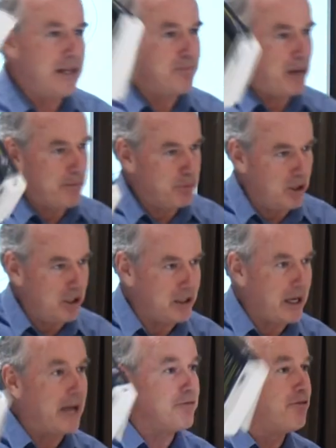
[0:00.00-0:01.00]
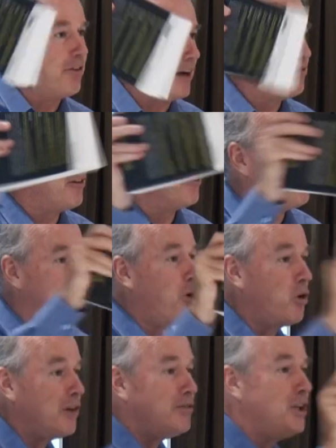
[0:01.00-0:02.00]
in my book, and
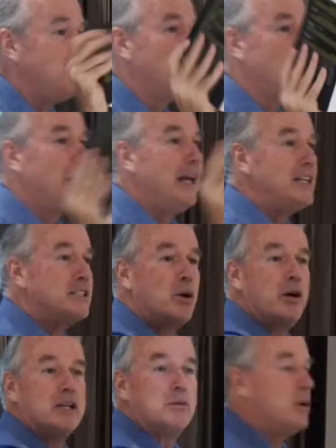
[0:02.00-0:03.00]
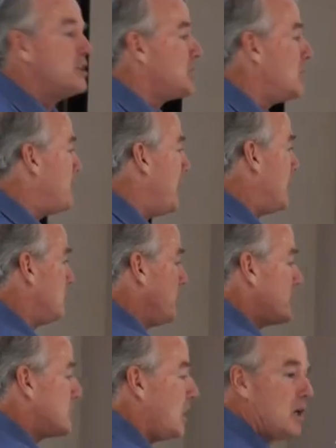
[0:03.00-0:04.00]
four of you, he's going, where's our man?
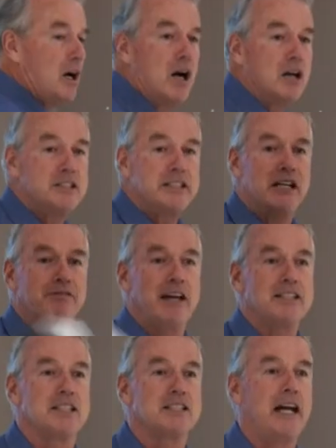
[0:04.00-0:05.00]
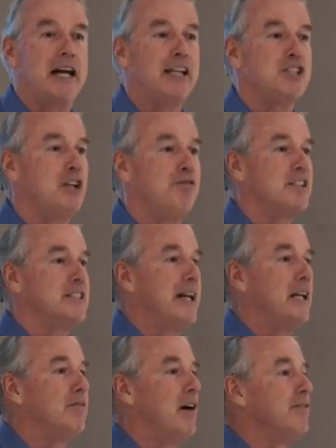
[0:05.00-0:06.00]
Where's our, our CFA Society Chief
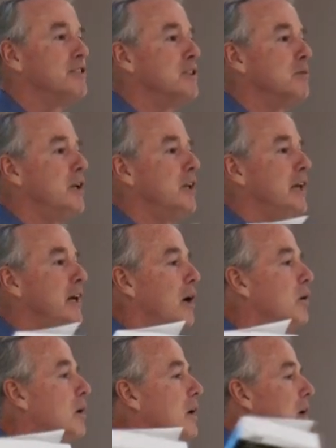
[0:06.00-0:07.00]
Executive Officer? Where did he go?